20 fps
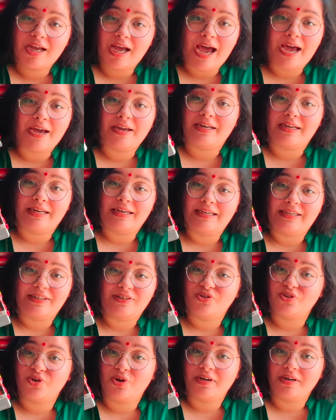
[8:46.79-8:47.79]
I really
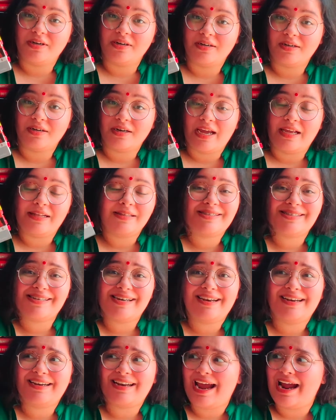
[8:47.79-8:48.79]
enjoyed it. And
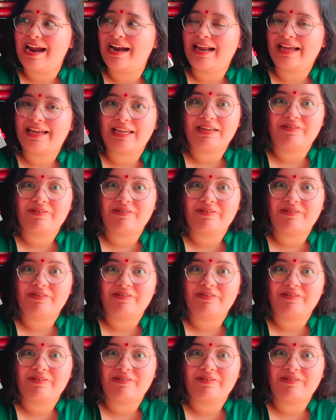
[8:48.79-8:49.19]
still, it had, like,